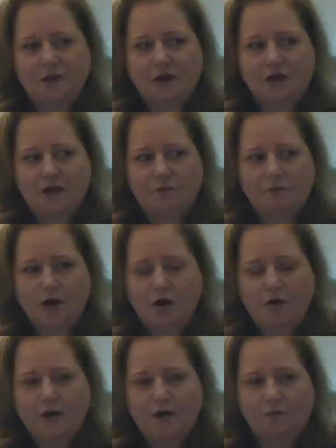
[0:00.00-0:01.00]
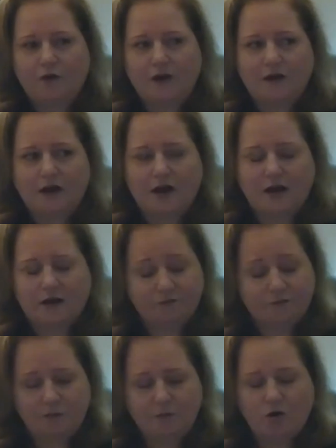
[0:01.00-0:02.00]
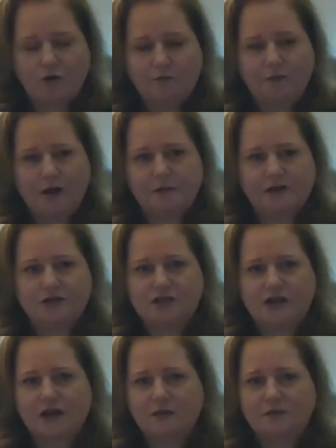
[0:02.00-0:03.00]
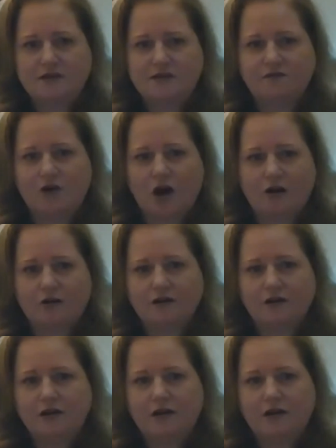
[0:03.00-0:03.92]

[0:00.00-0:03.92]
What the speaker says: a poem published and a piece of art